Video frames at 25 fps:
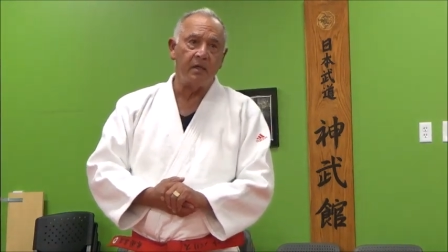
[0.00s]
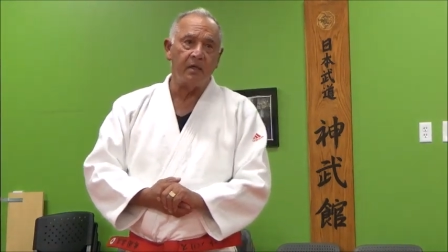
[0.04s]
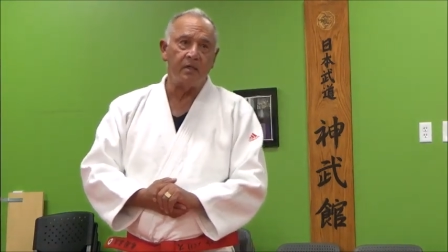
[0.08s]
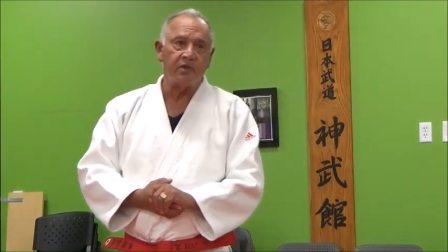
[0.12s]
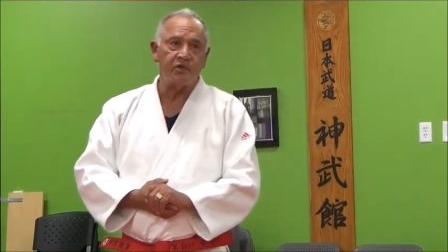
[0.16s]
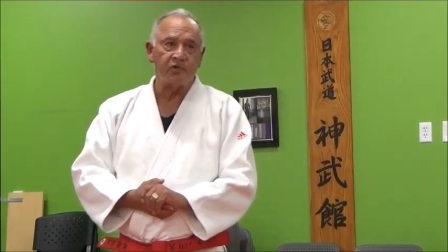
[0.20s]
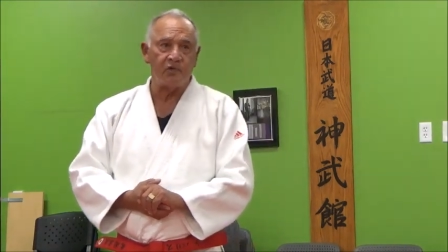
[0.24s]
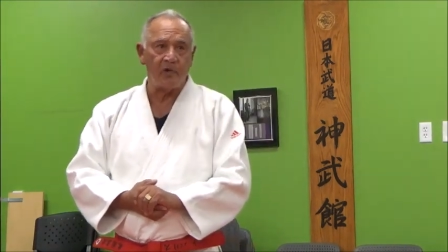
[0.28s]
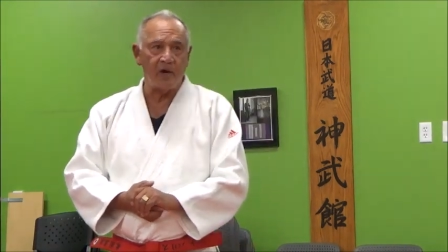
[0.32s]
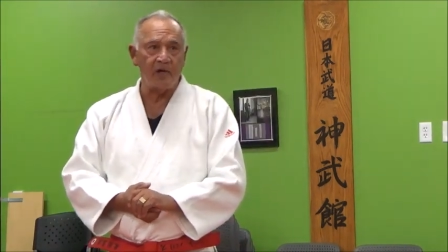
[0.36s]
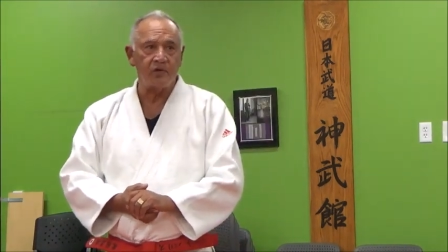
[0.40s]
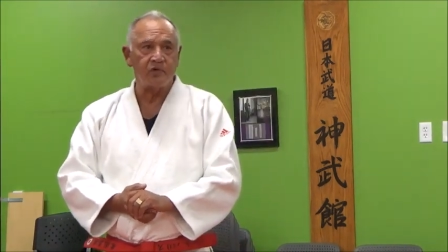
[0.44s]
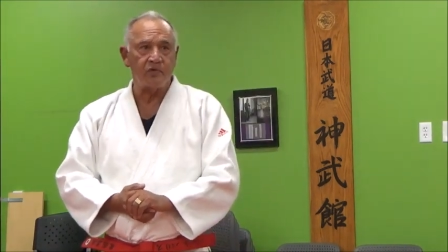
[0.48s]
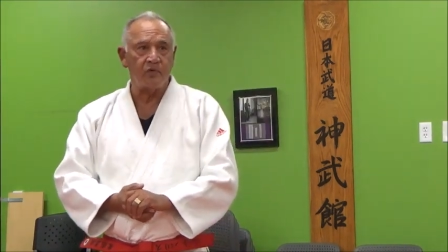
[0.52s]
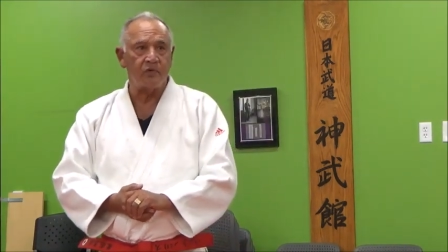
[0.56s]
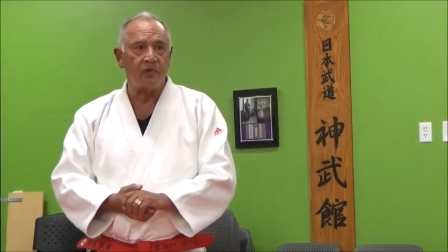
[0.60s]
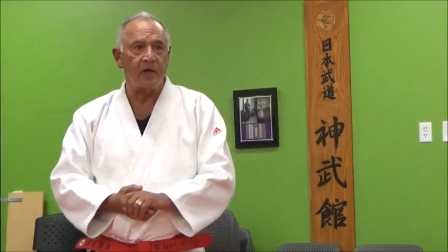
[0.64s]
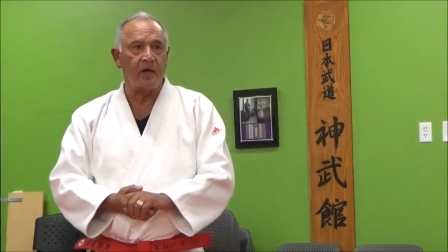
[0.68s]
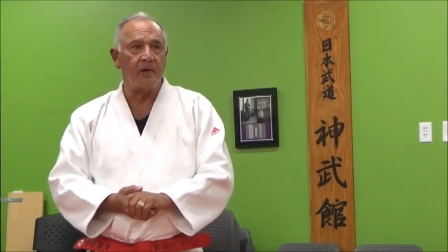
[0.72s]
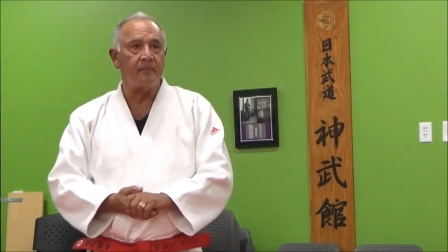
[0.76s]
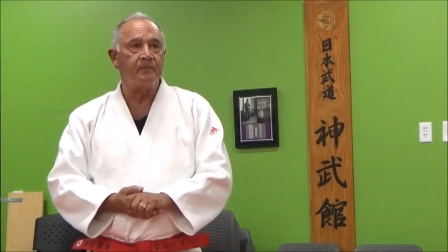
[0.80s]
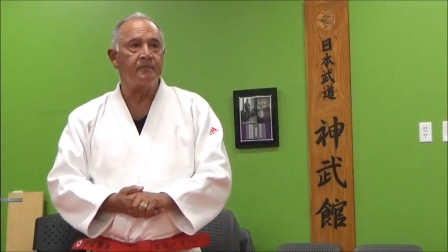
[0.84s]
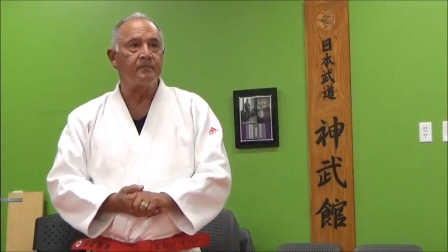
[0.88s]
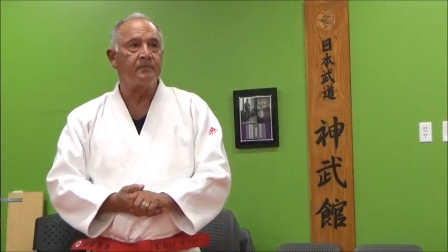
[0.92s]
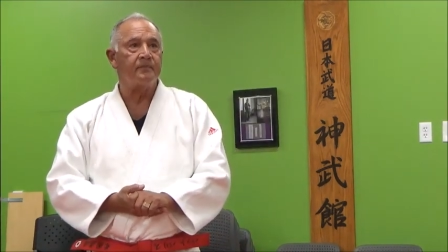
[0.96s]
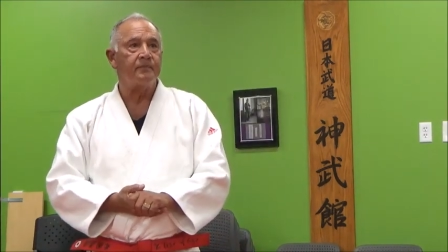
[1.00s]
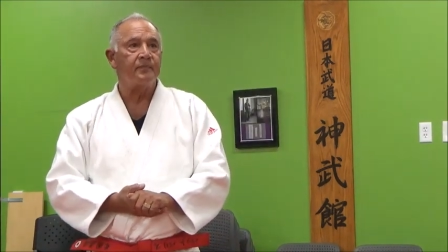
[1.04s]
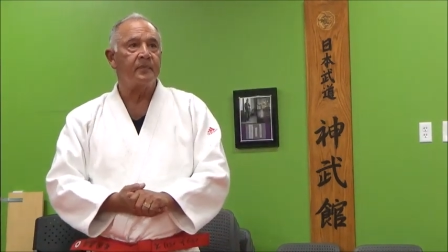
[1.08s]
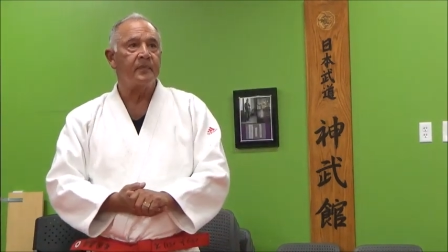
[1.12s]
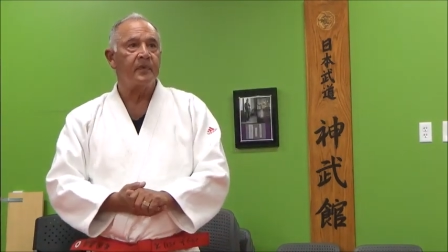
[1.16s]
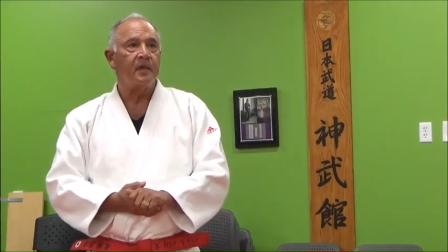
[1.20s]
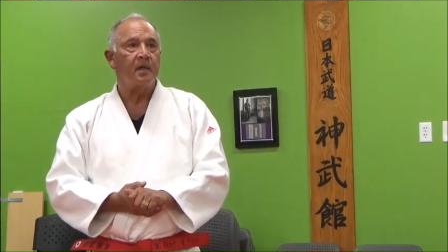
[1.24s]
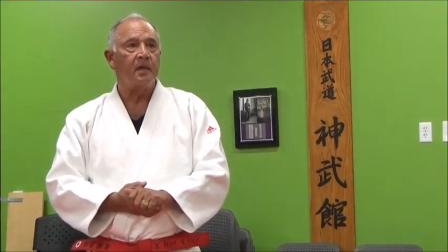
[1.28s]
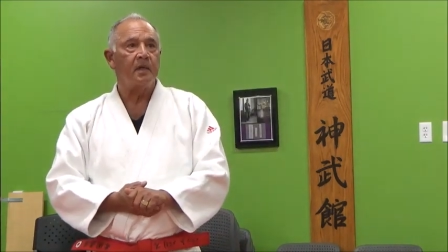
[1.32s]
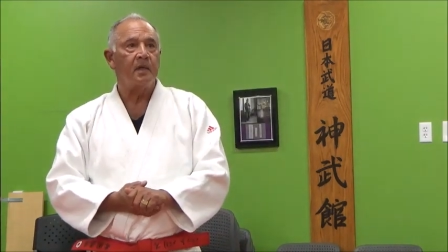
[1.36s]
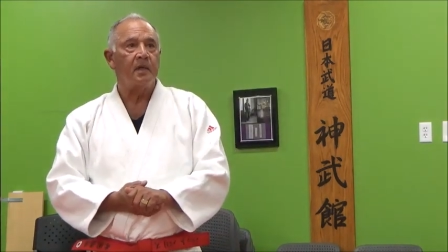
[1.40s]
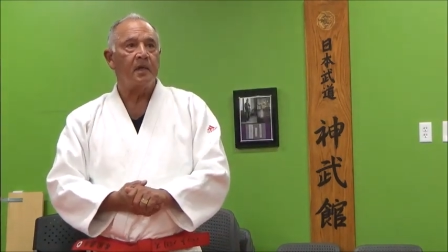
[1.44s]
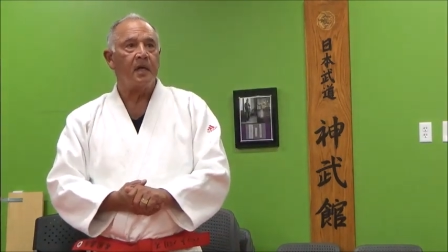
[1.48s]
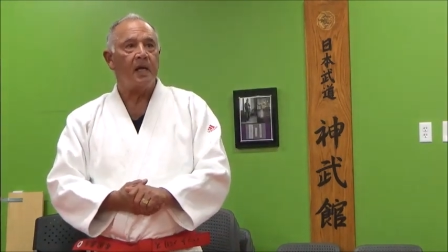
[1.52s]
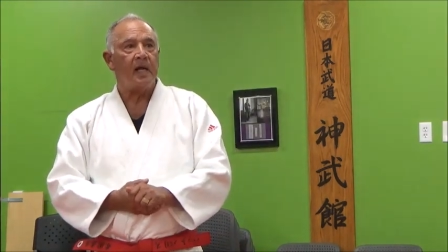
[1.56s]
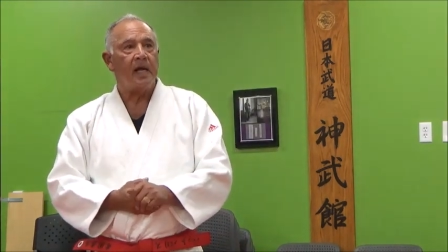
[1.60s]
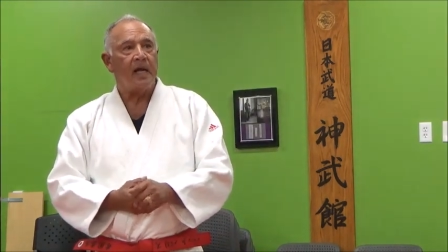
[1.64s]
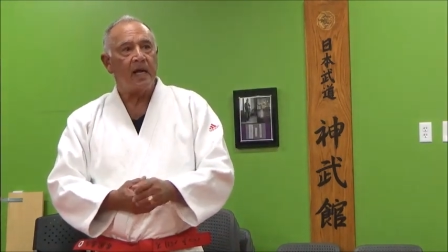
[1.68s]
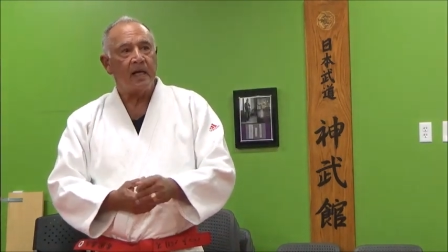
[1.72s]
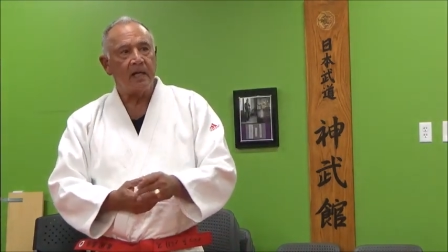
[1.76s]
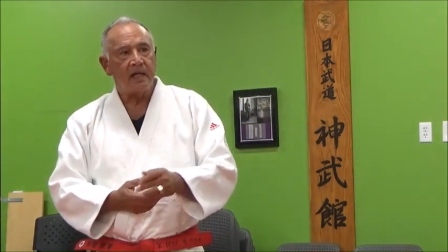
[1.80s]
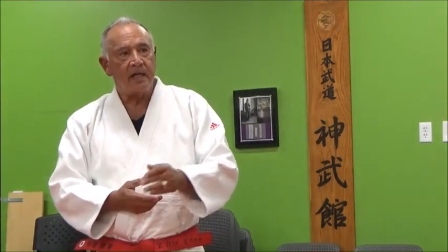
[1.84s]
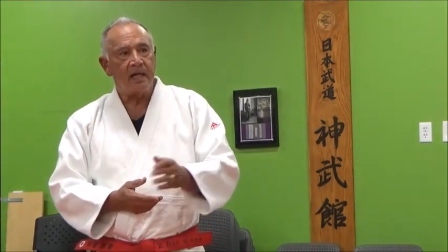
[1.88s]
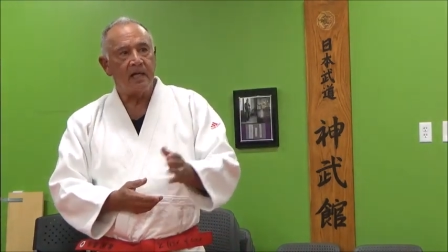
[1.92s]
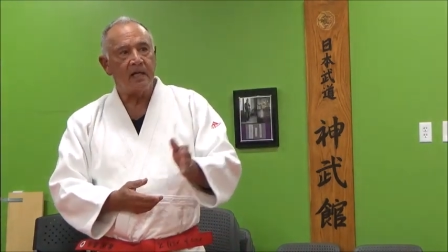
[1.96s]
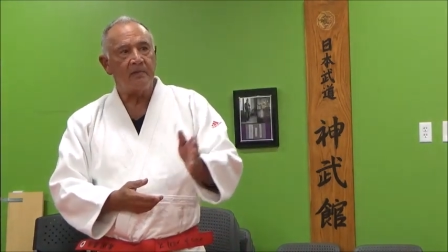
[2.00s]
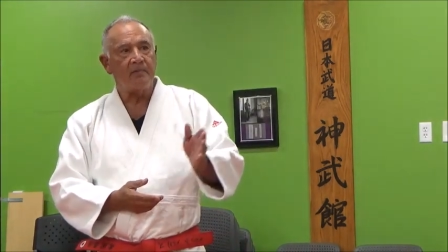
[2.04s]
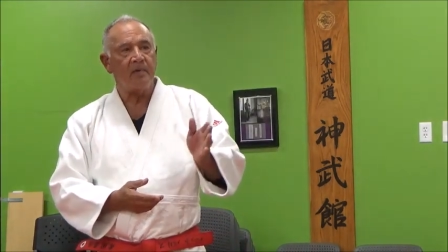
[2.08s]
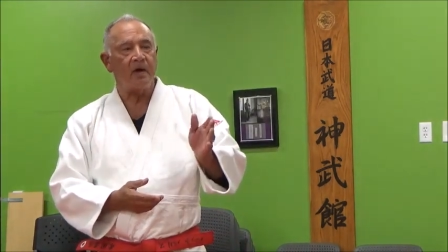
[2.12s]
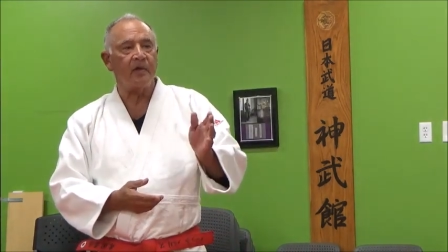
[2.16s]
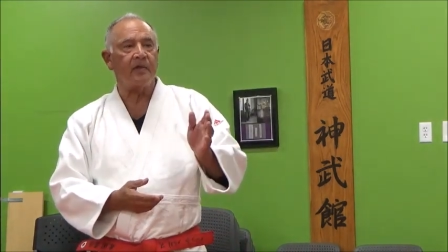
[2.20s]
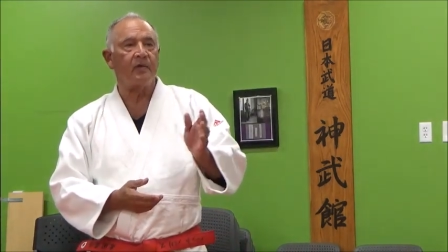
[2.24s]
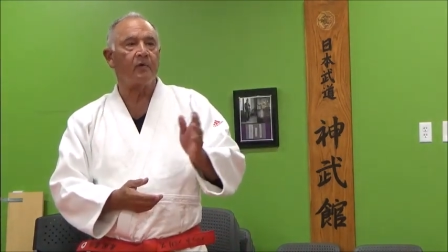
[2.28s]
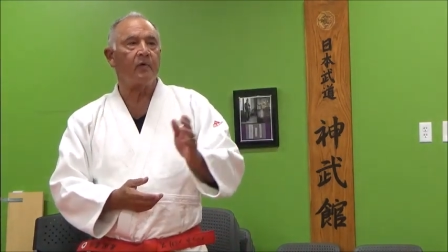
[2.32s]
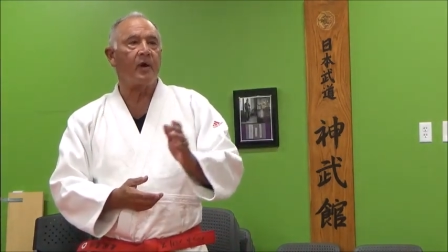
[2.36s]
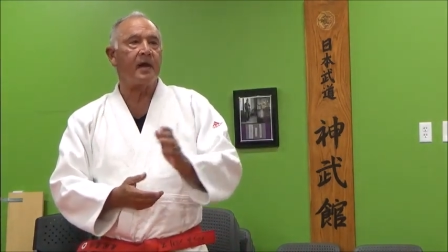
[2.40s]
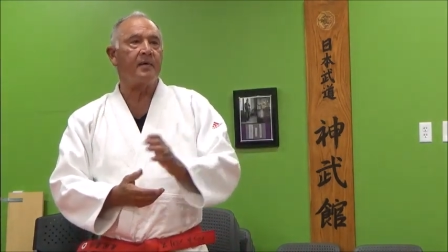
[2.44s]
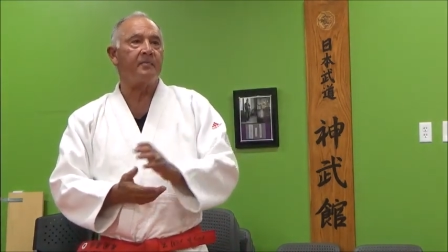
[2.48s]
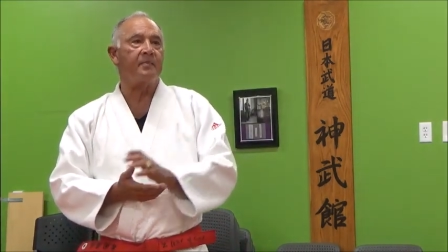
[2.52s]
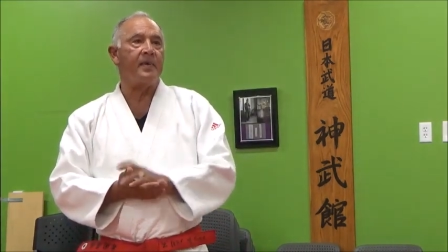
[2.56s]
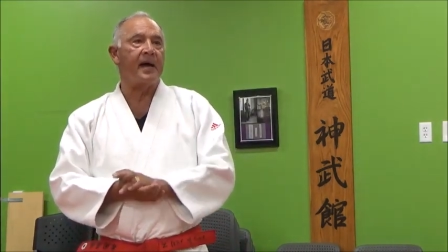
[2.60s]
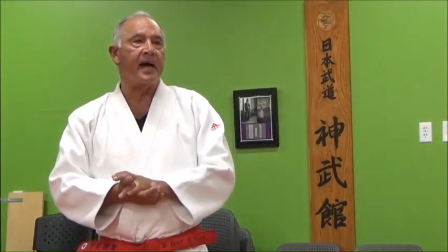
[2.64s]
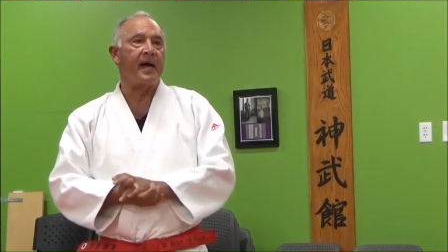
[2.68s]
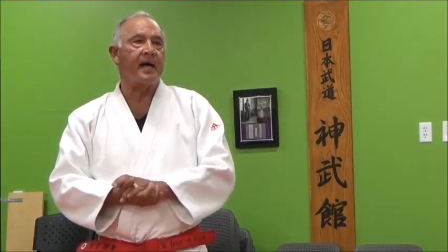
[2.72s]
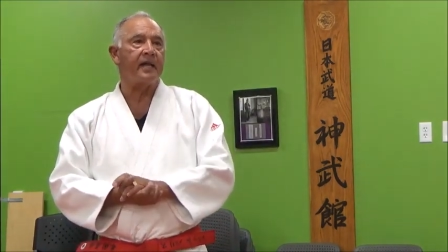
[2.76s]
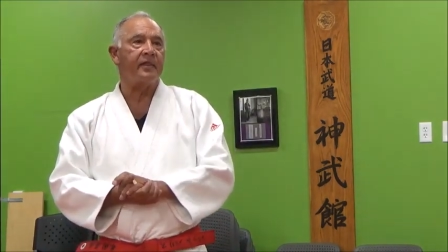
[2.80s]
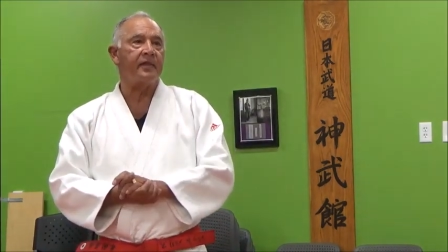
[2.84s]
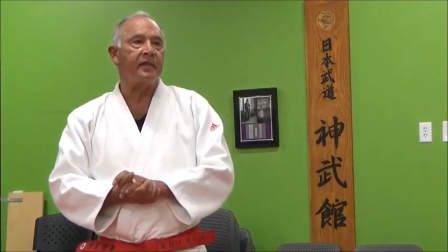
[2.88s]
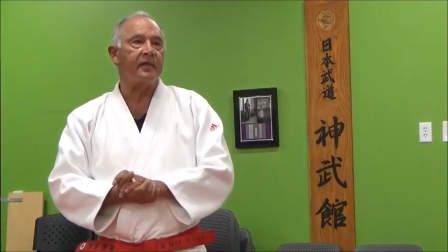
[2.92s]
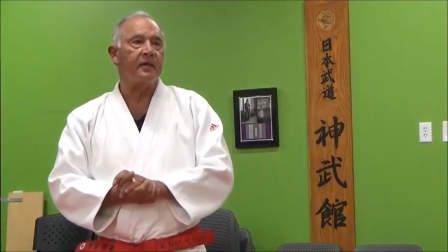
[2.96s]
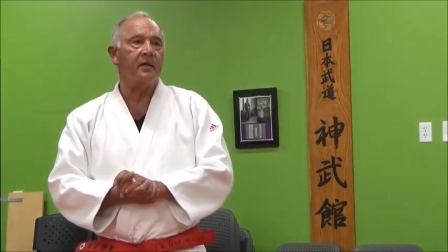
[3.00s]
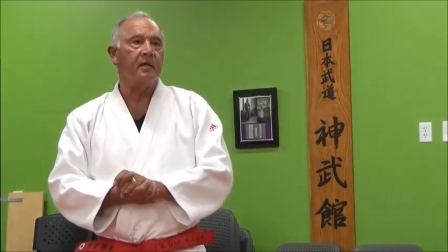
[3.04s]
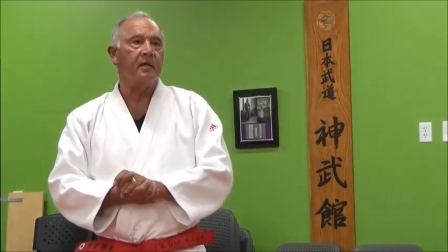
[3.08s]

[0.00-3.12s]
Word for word: treasure them and lead them on the right path.